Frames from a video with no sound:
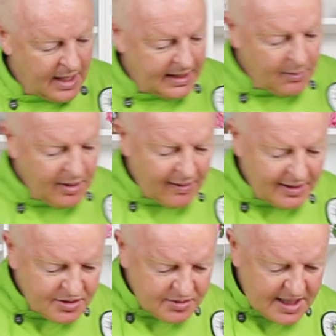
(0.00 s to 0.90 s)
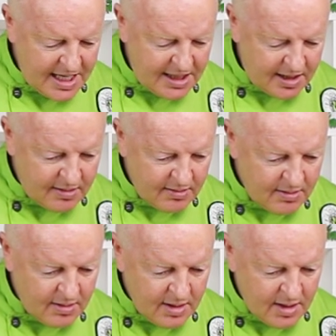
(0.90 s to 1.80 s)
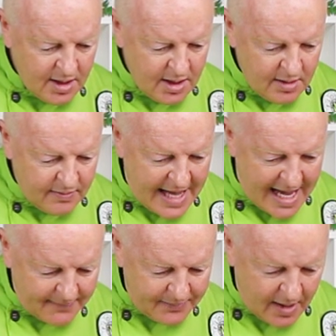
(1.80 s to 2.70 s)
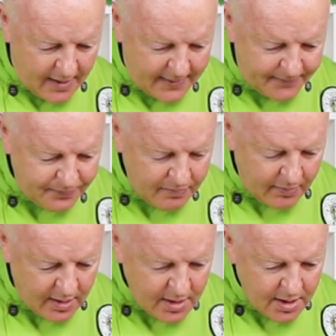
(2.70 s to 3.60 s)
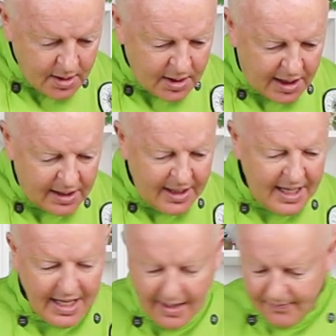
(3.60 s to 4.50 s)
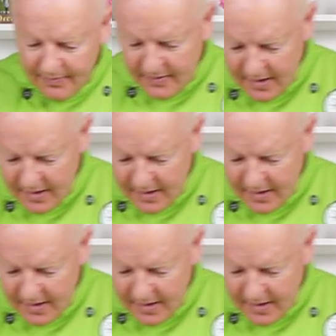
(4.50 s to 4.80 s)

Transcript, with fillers: And then we're going to take that color here,